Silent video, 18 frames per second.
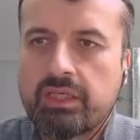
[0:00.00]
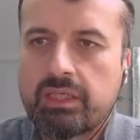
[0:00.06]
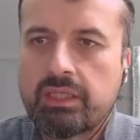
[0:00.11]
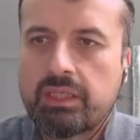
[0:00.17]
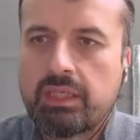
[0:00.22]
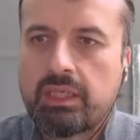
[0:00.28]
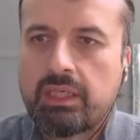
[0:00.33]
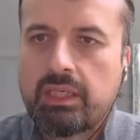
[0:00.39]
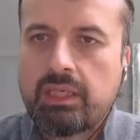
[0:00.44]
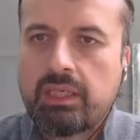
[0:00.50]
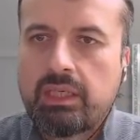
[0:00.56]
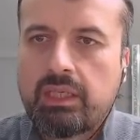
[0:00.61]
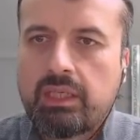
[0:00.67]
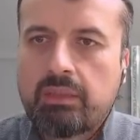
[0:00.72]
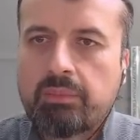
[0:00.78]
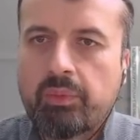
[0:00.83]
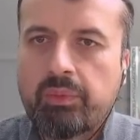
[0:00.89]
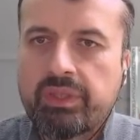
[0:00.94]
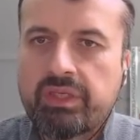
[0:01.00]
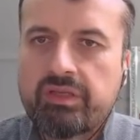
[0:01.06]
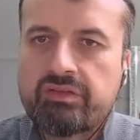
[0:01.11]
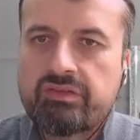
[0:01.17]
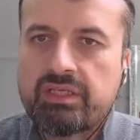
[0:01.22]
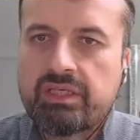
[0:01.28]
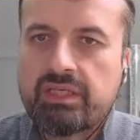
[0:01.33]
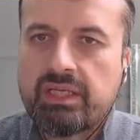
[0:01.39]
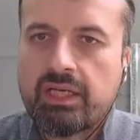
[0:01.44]
it. But we can
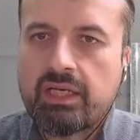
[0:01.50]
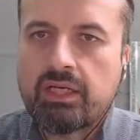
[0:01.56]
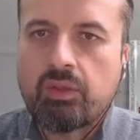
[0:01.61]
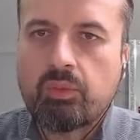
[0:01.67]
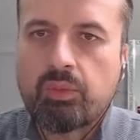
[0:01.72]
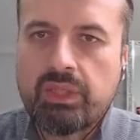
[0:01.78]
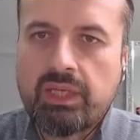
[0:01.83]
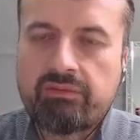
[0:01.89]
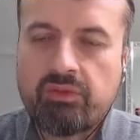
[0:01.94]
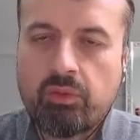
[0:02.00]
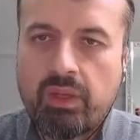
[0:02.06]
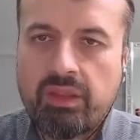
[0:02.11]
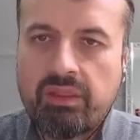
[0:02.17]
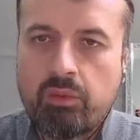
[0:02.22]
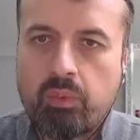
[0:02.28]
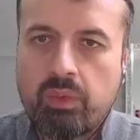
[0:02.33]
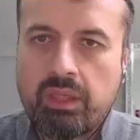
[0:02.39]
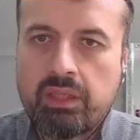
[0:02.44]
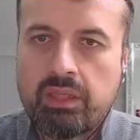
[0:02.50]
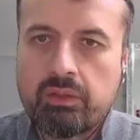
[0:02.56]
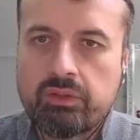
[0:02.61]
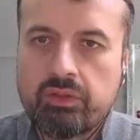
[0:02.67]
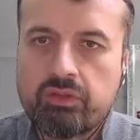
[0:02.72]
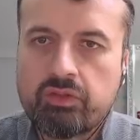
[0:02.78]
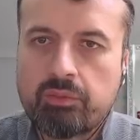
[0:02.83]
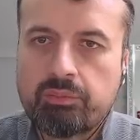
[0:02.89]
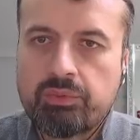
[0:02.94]
see now we have the weather working on
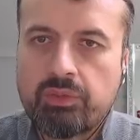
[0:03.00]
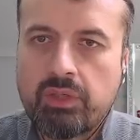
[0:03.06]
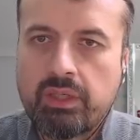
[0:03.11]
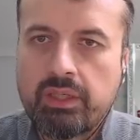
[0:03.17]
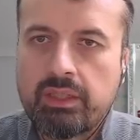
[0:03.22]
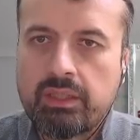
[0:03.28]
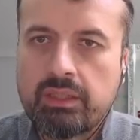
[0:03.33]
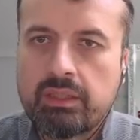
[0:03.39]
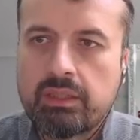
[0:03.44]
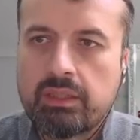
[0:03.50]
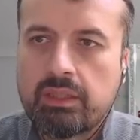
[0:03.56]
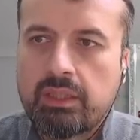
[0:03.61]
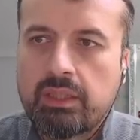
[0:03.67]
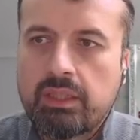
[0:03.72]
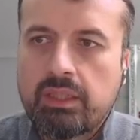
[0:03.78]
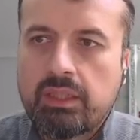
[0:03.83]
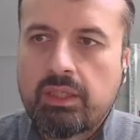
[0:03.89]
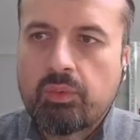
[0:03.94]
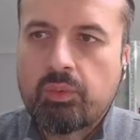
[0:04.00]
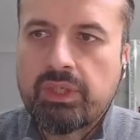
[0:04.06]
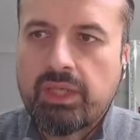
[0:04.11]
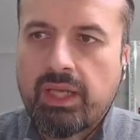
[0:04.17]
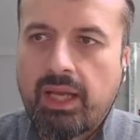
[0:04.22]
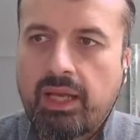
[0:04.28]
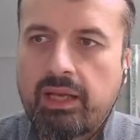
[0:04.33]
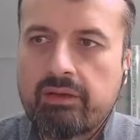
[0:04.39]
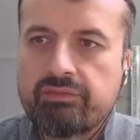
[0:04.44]
the top right. We
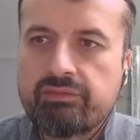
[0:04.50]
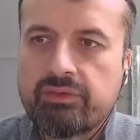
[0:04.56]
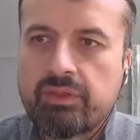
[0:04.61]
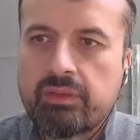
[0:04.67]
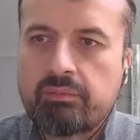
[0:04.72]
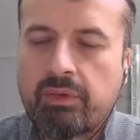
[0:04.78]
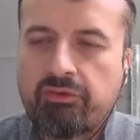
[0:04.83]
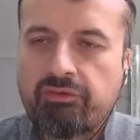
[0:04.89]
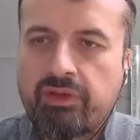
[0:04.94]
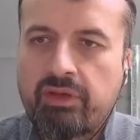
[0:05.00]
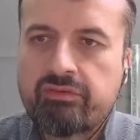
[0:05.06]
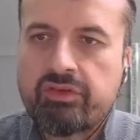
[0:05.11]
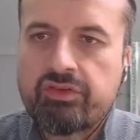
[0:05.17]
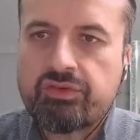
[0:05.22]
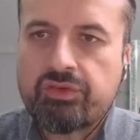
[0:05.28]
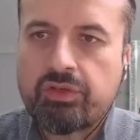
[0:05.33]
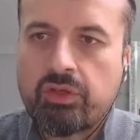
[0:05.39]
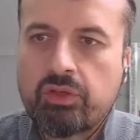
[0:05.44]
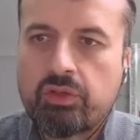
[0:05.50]
have my favorites